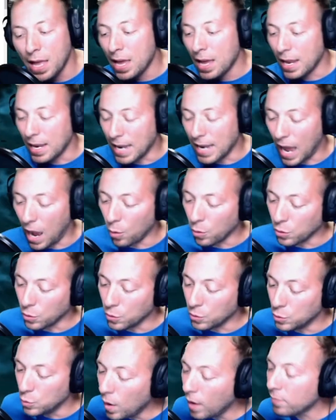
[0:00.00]
Now, you
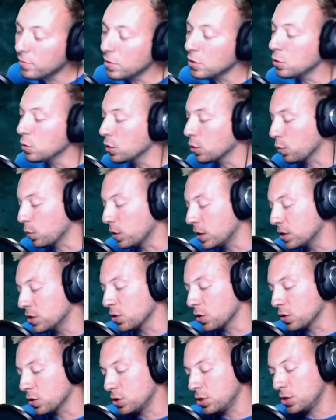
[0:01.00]
do have to do your
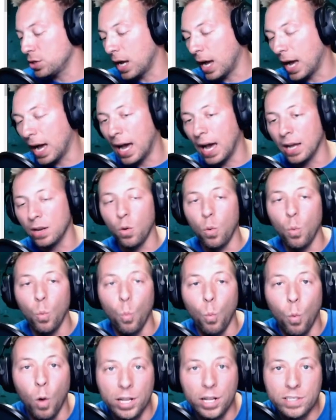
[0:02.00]
research on
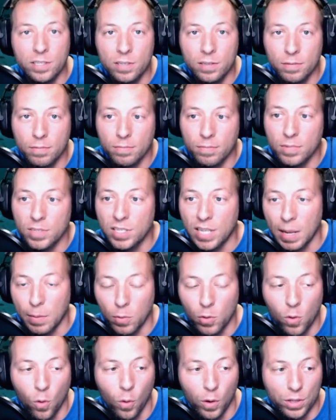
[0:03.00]
what stable
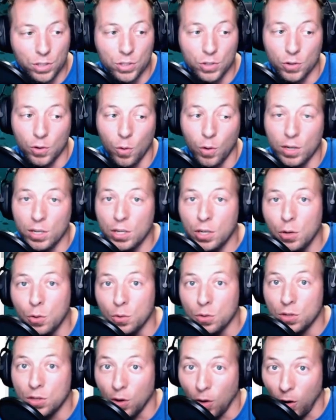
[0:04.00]
coins you're going to
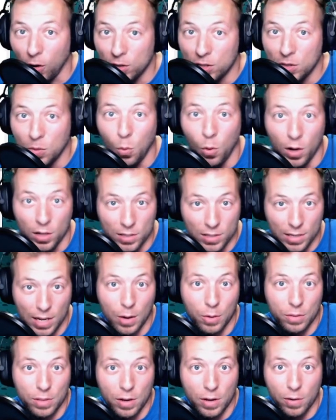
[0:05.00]
use. There are some ones
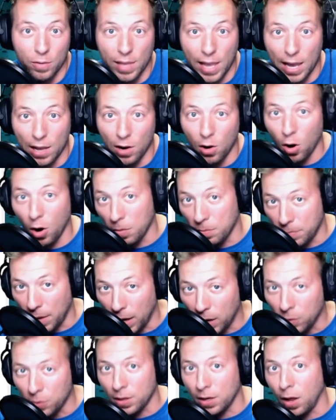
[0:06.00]
out there that are
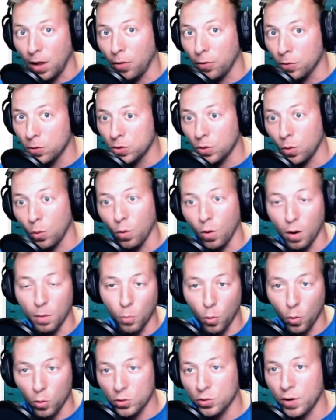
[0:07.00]
better than others or are
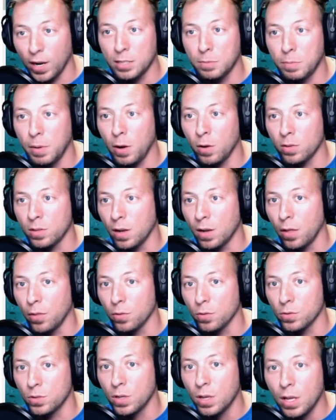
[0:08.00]
more transparent than
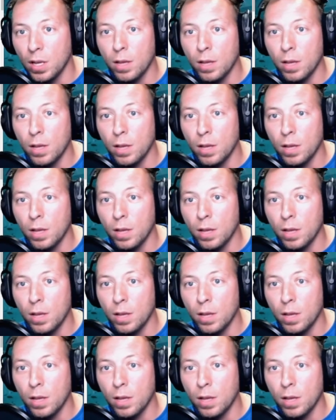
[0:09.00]
others.